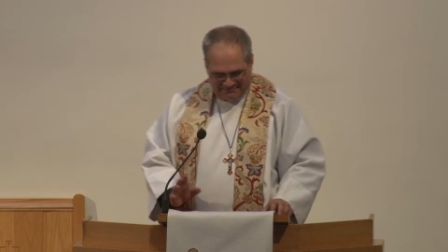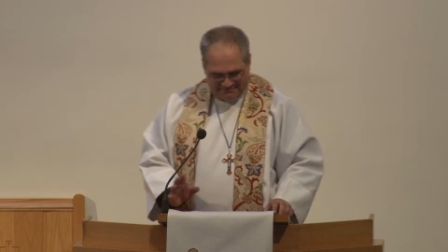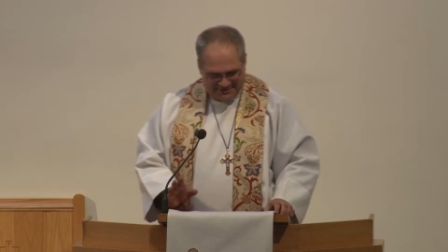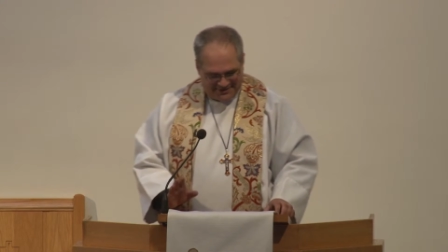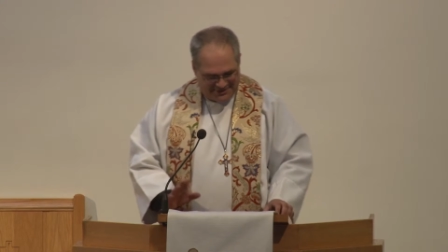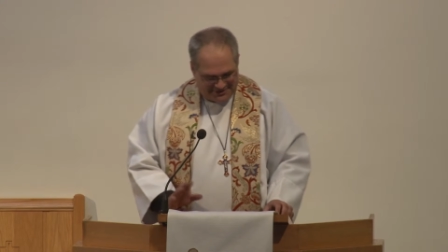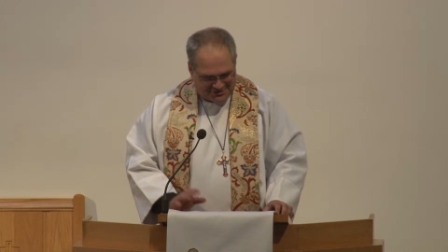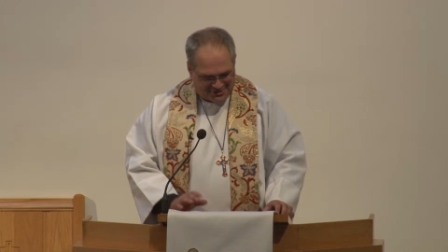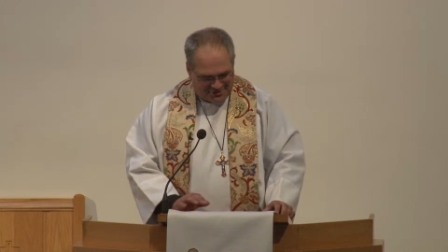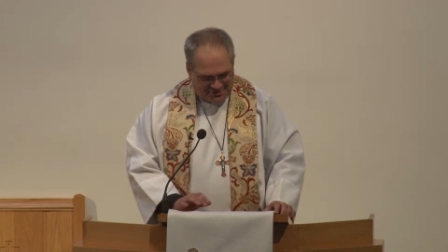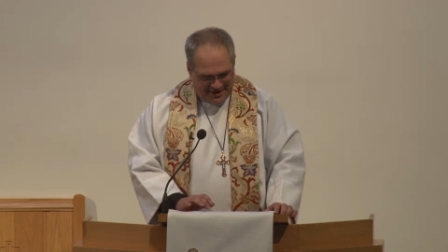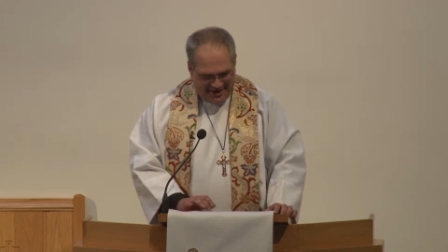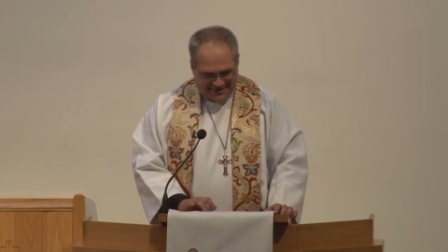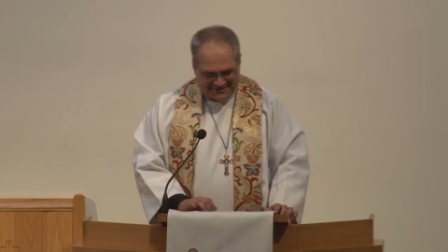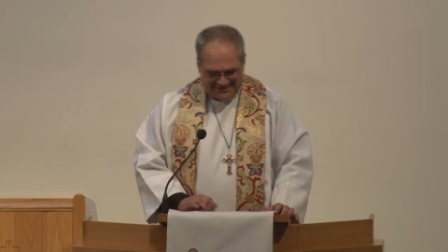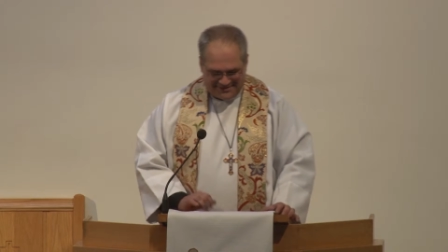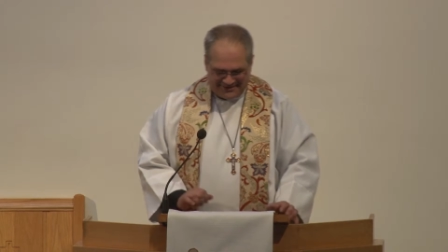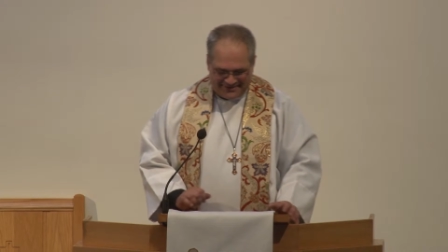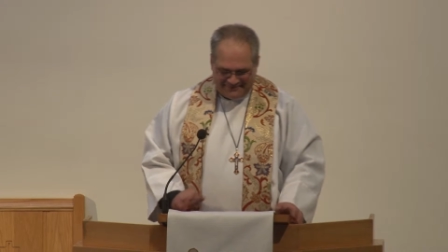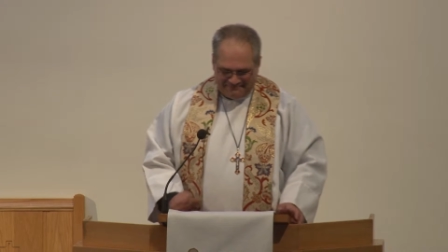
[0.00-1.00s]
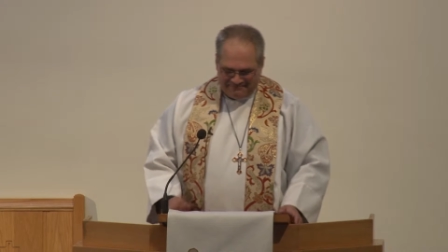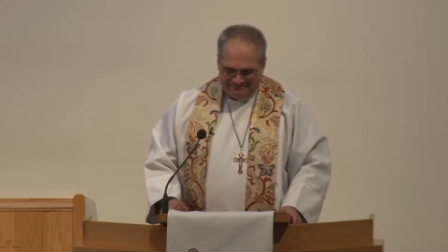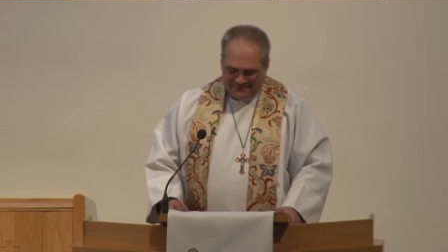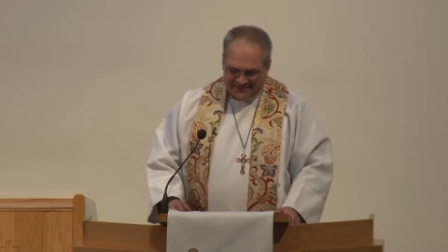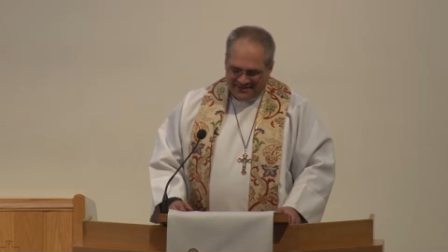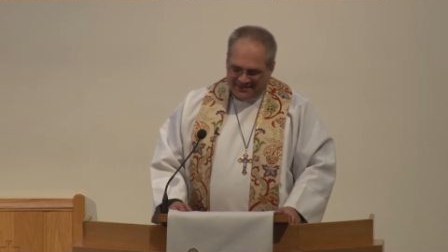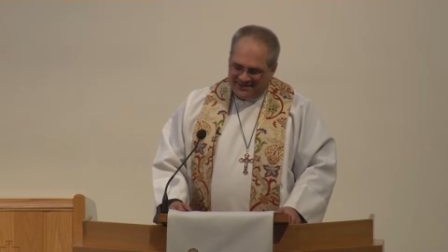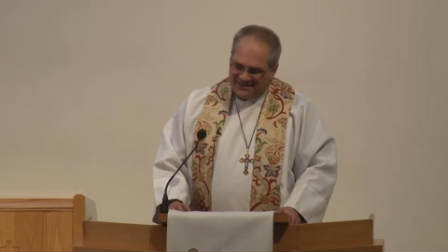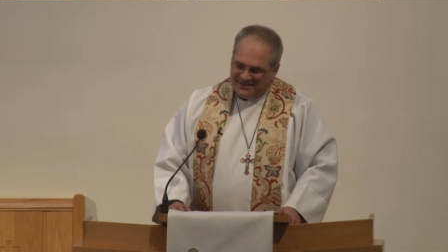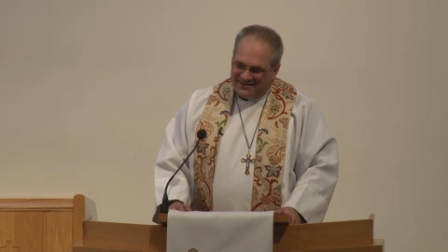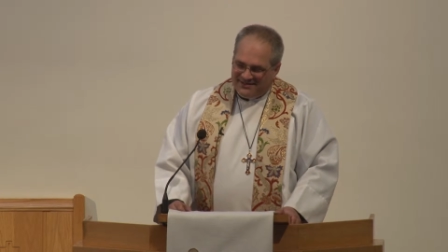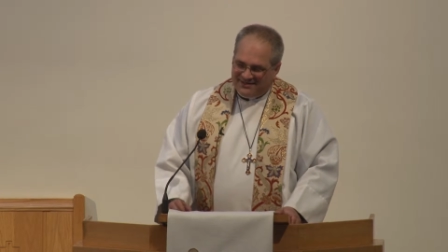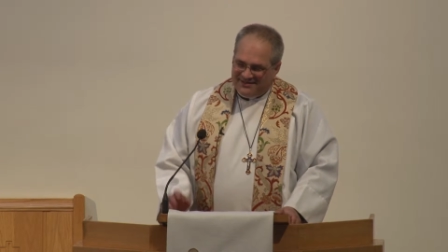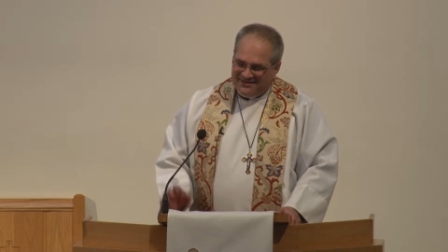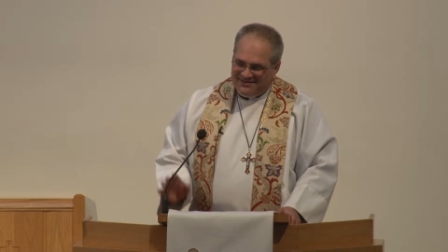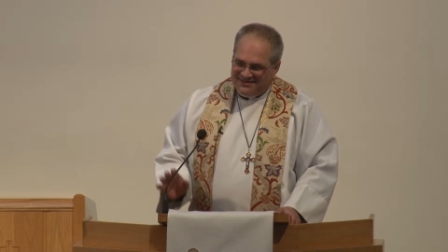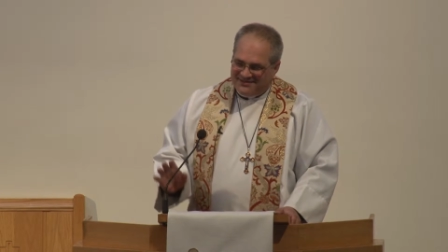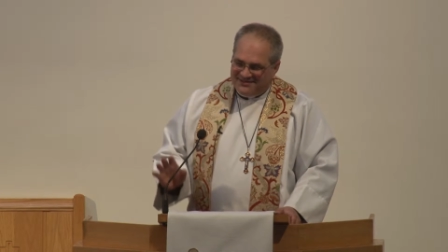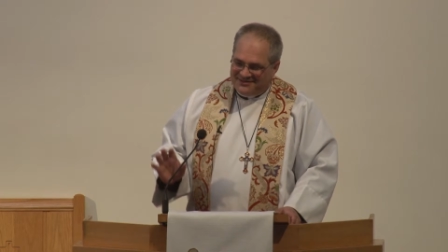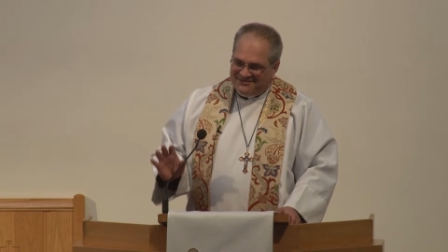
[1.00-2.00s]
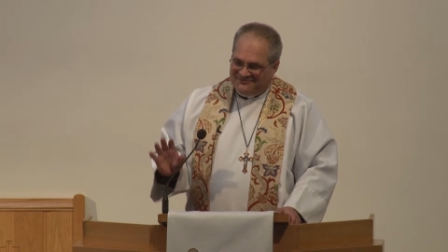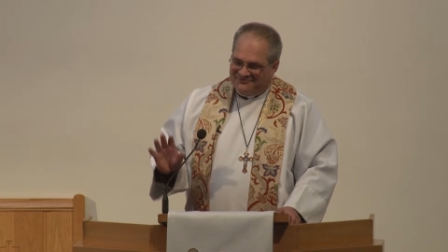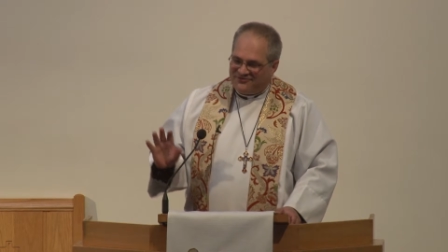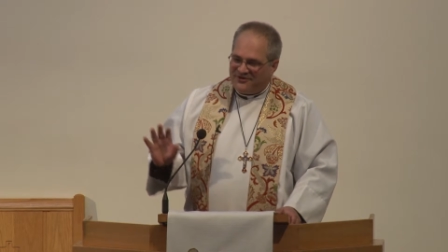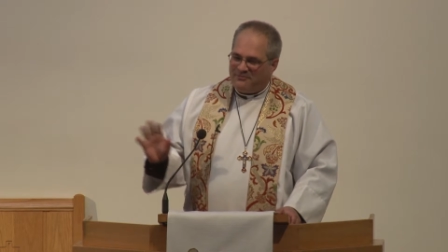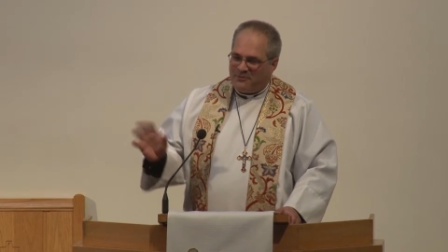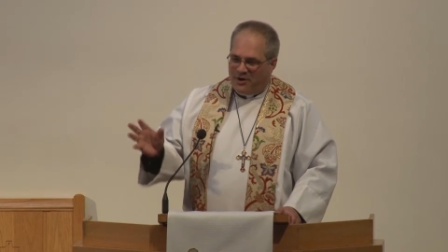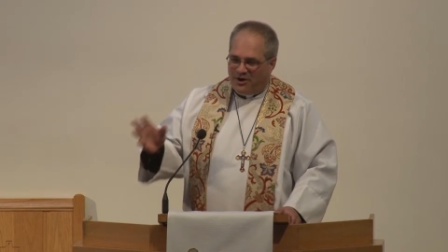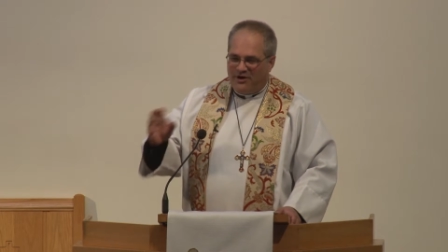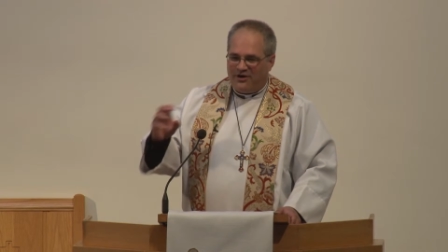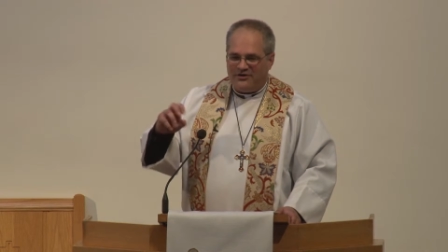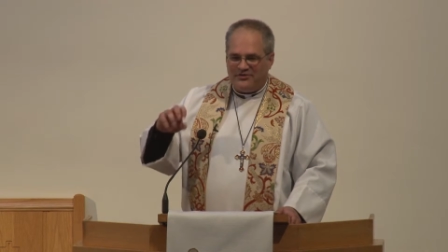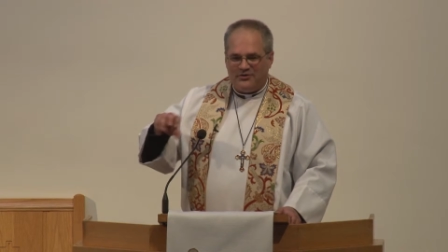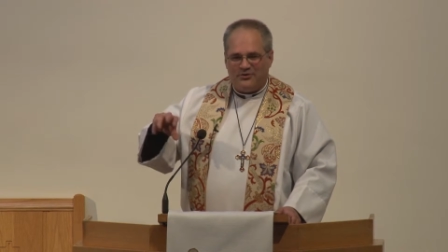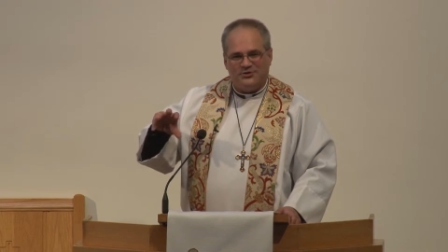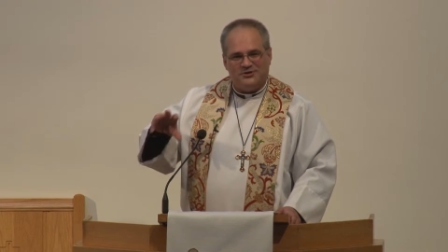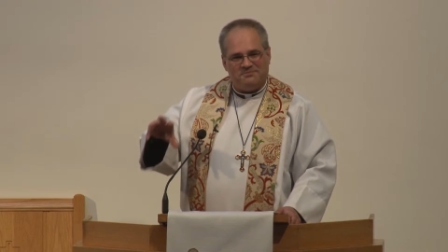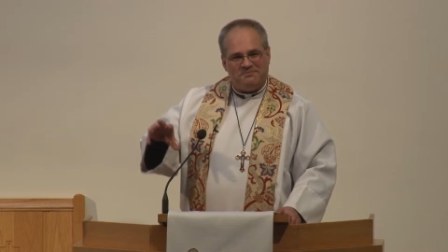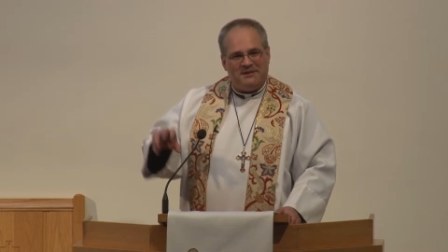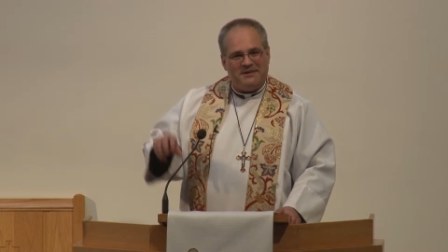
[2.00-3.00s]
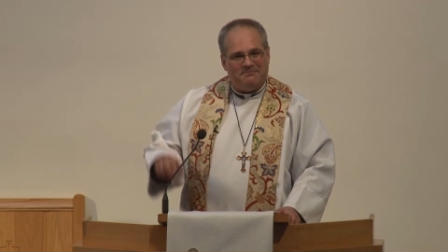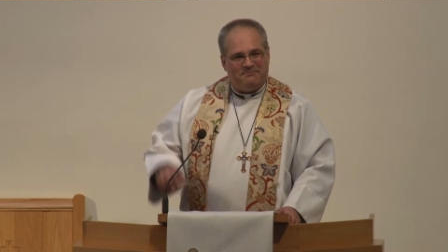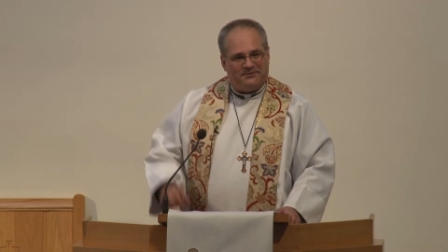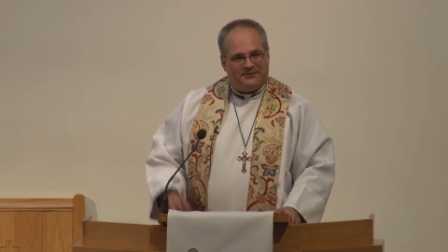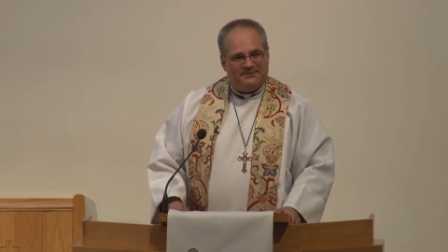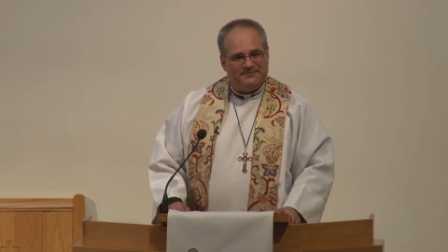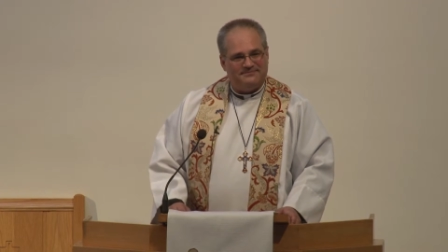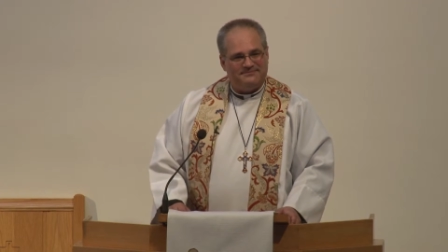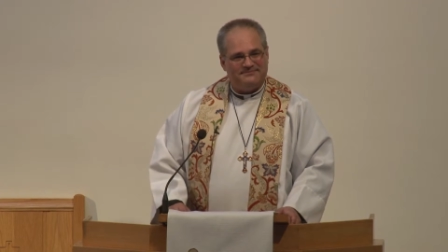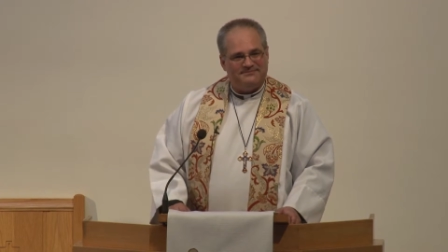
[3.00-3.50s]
but it's all right from all those people,